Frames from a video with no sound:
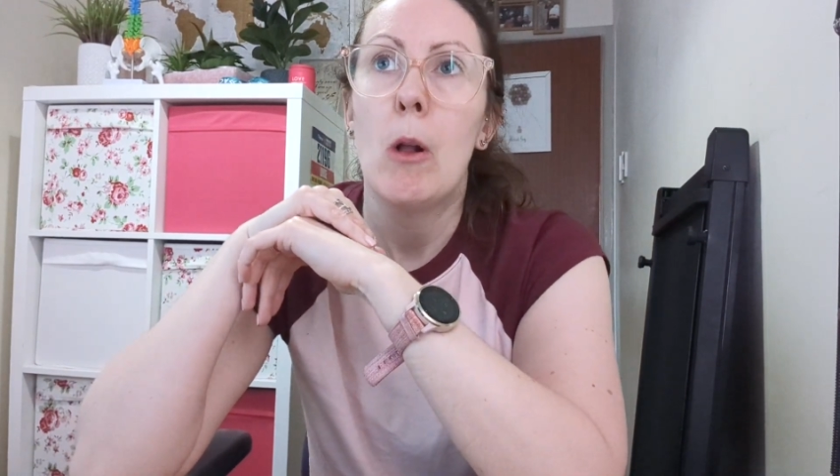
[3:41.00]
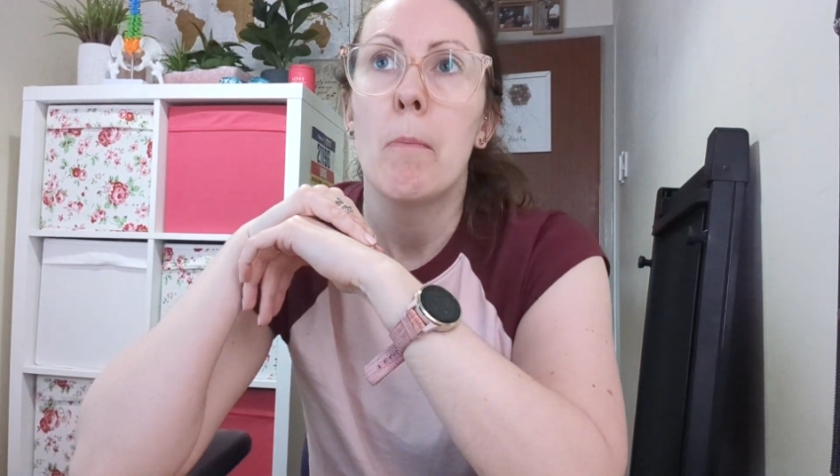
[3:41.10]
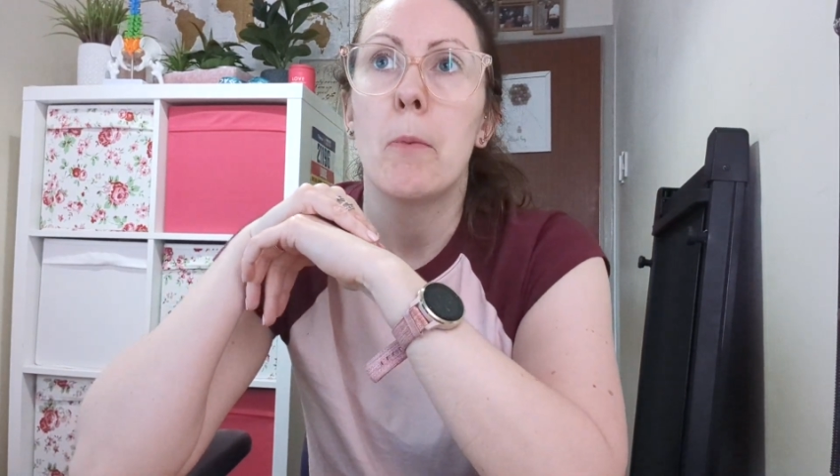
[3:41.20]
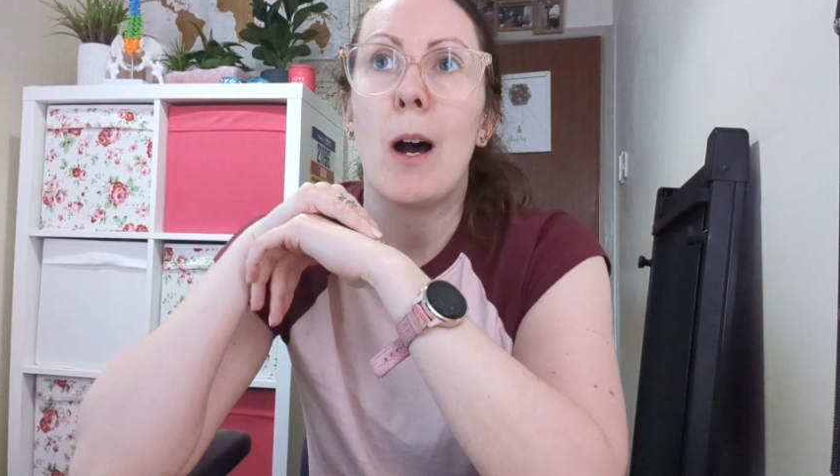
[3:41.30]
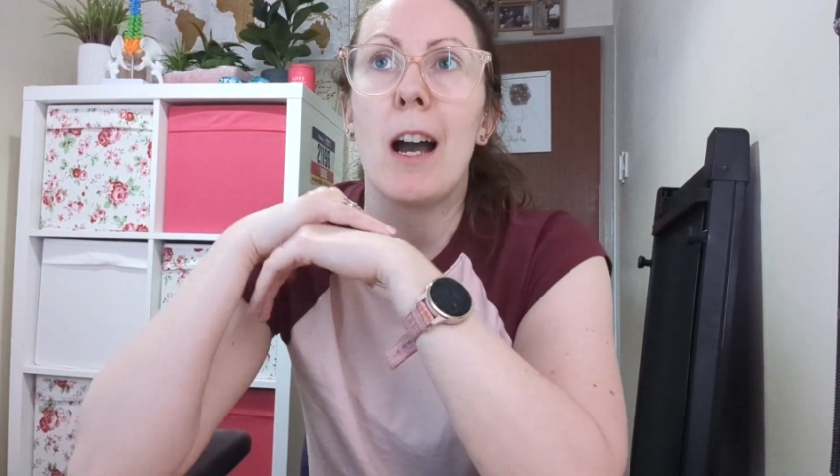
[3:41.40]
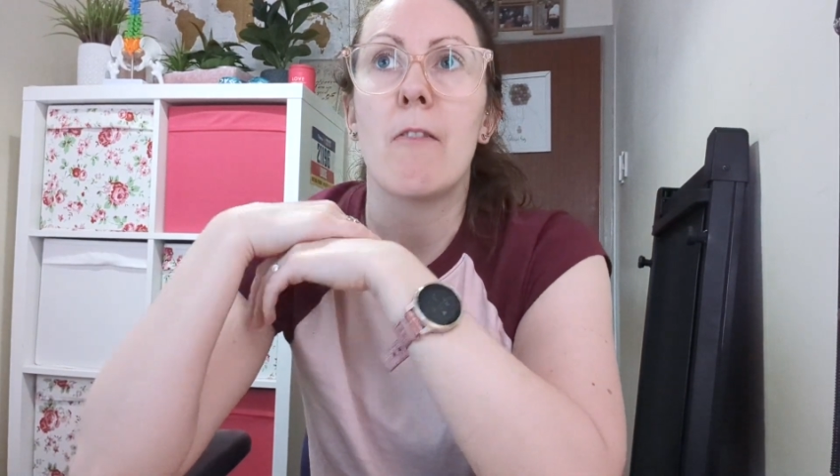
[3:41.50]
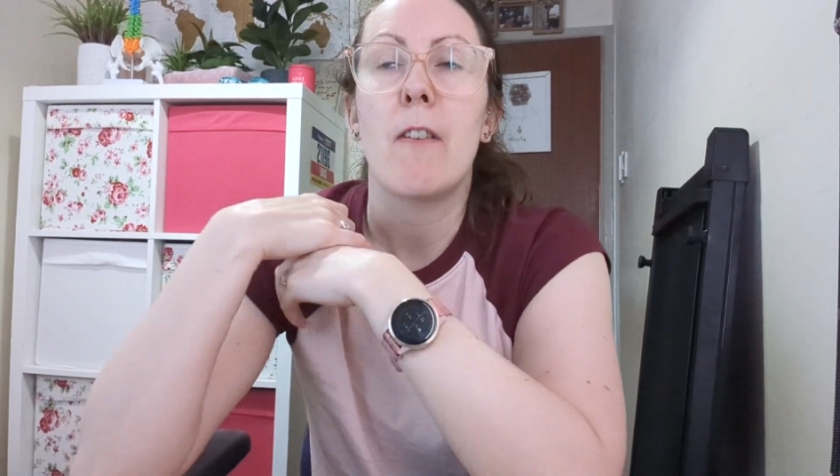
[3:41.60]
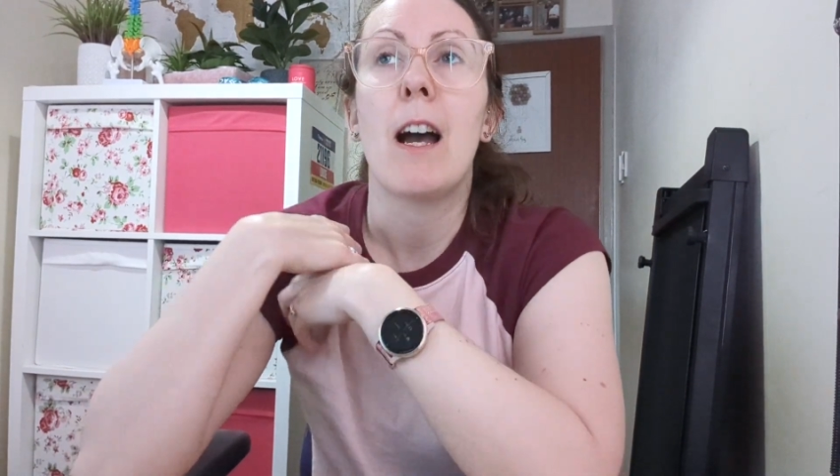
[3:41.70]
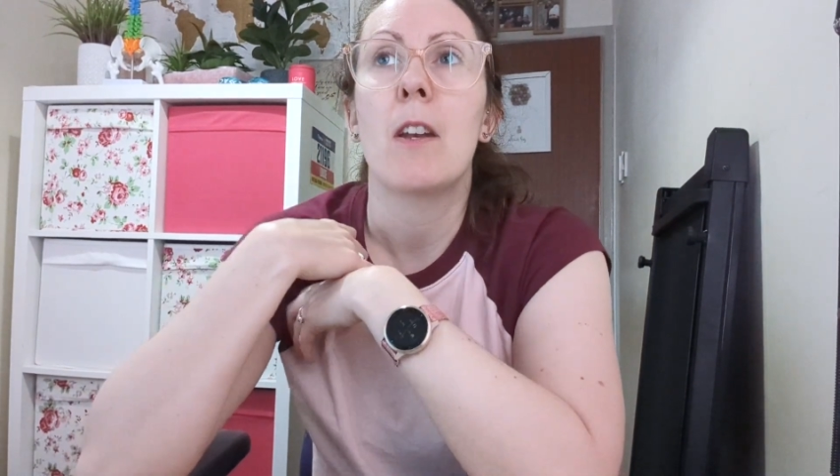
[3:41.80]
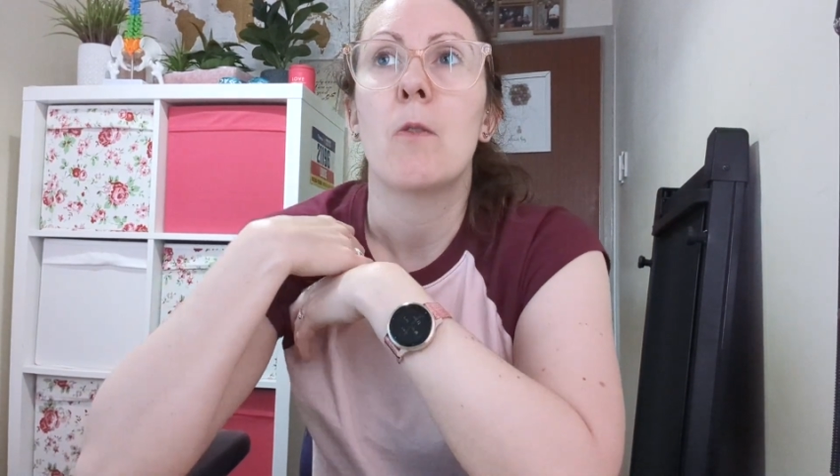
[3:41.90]
but I
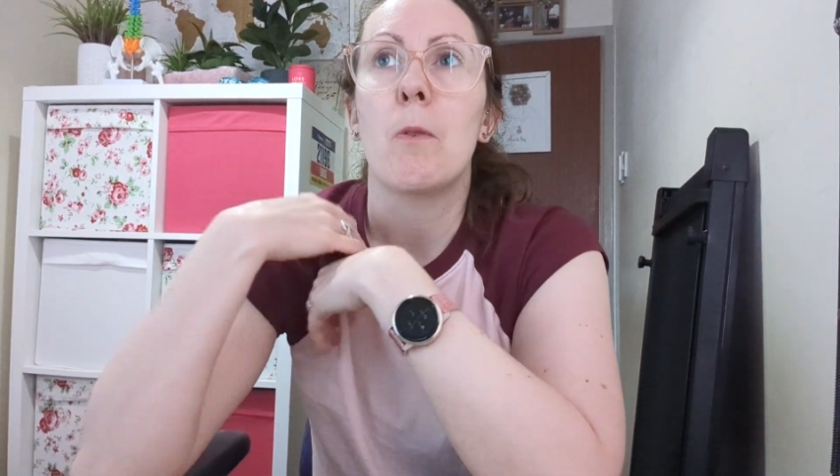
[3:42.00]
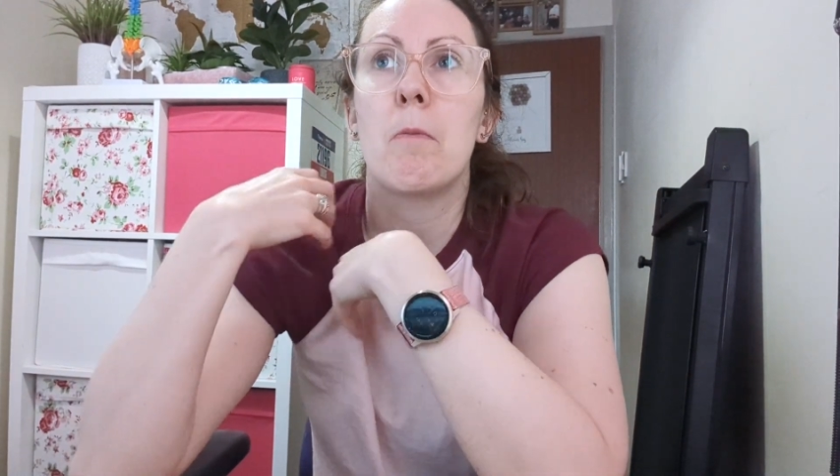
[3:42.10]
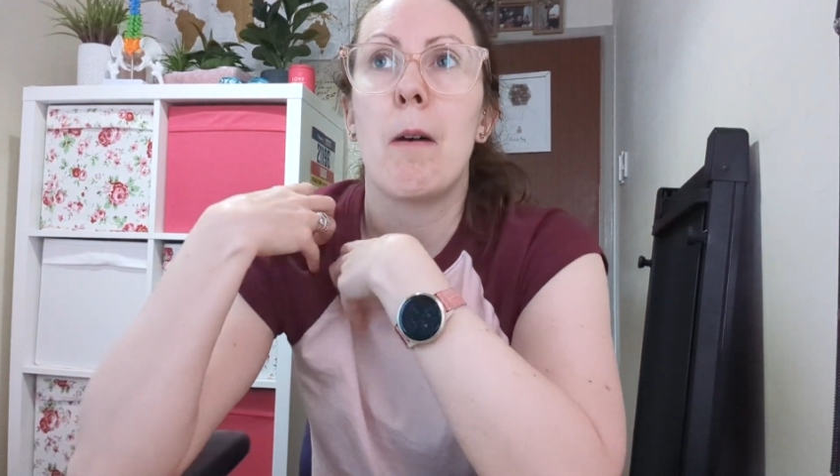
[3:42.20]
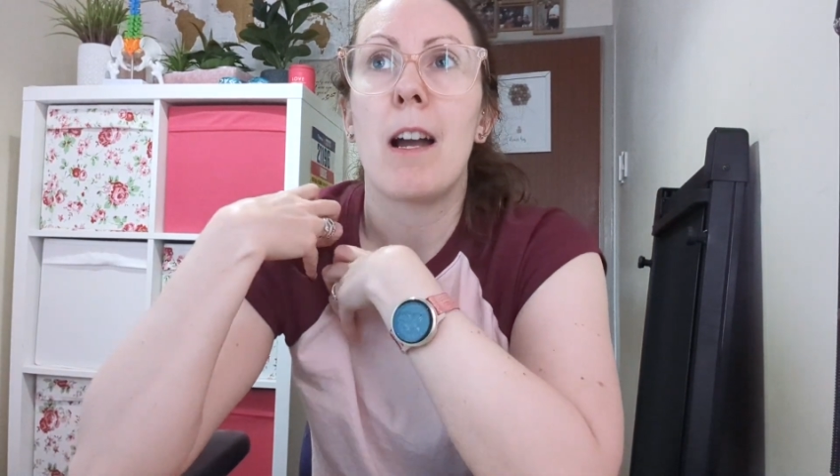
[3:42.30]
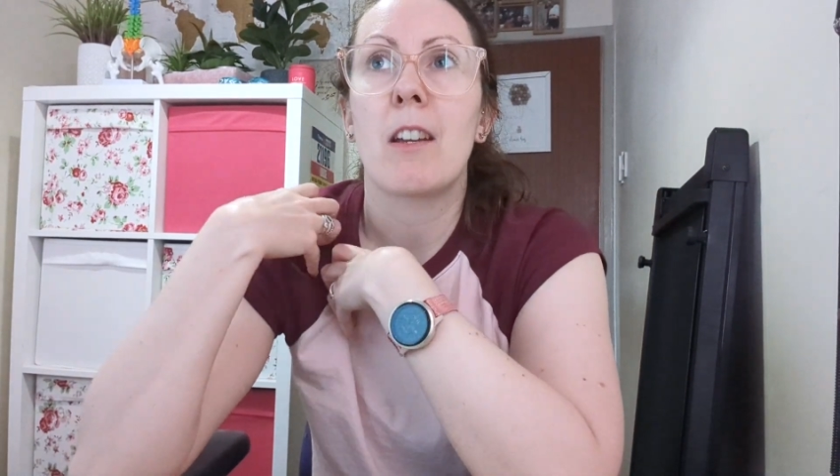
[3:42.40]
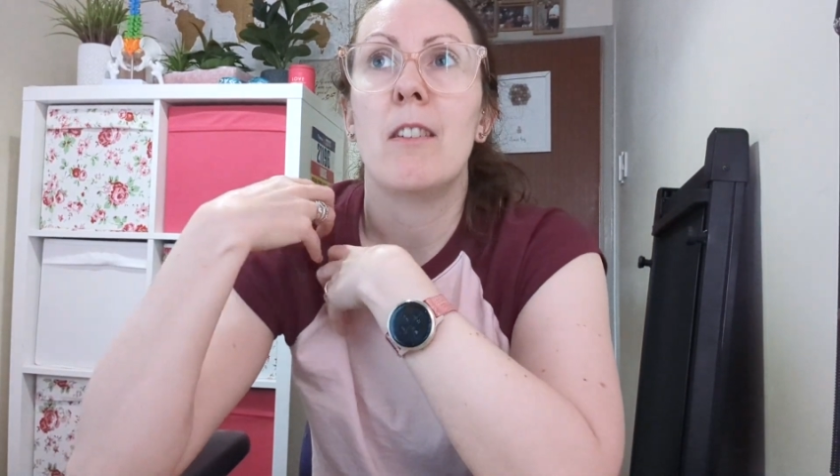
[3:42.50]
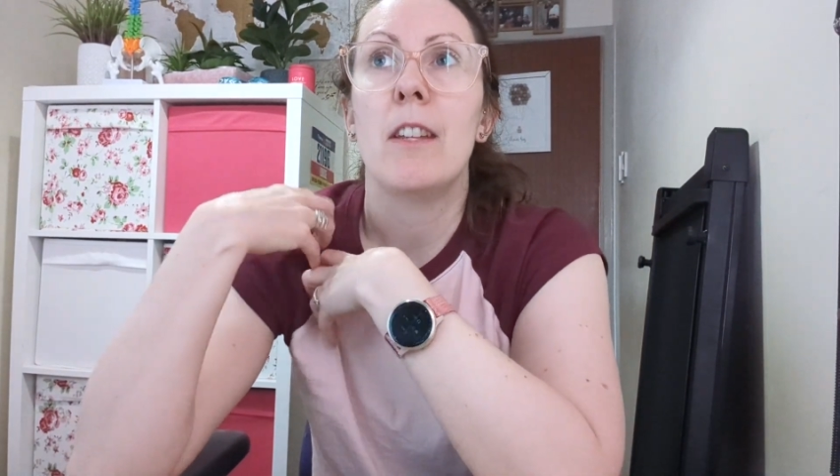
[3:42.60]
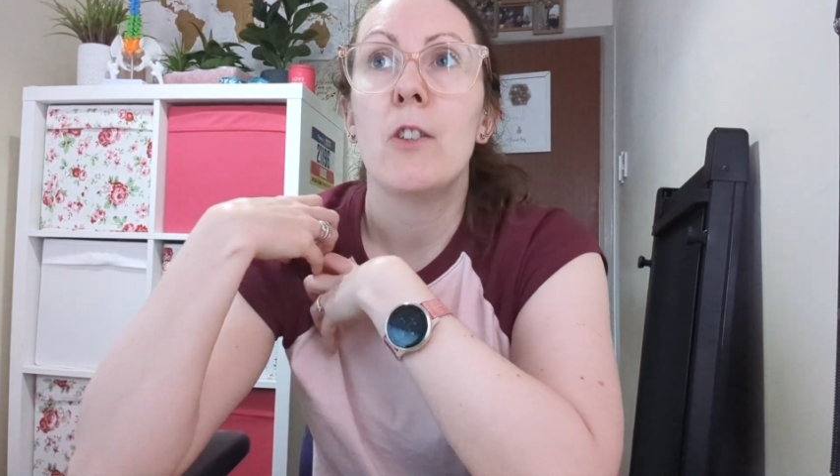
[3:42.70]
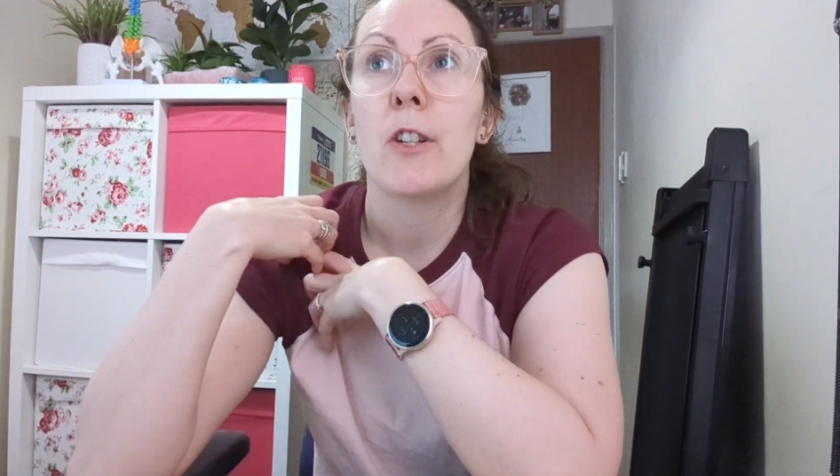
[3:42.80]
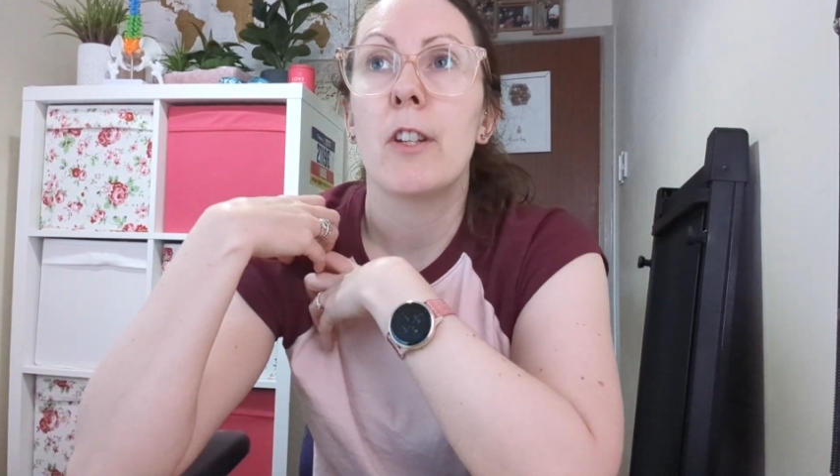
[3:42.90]
find with my
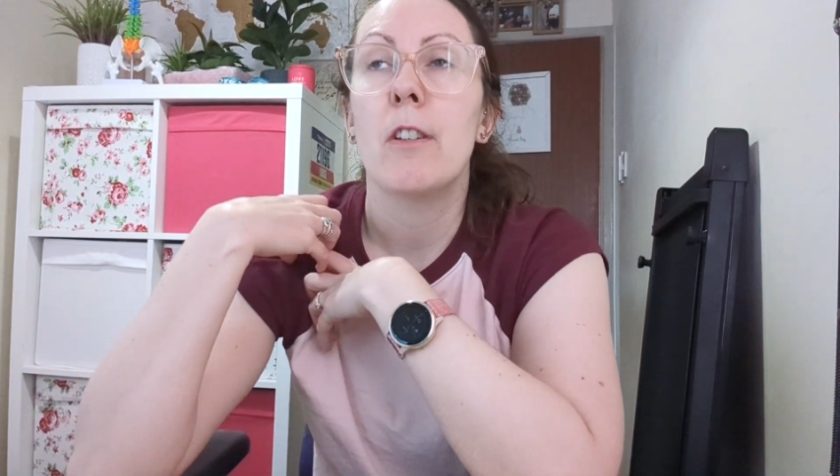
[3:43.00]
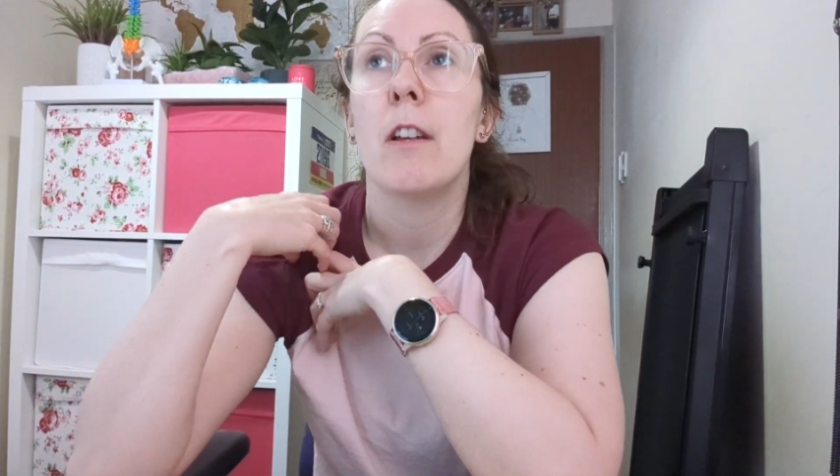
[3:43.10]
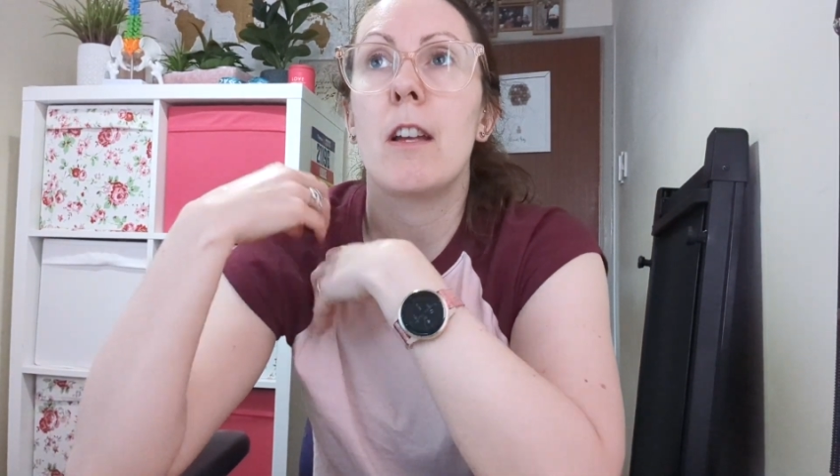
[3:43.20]
condition,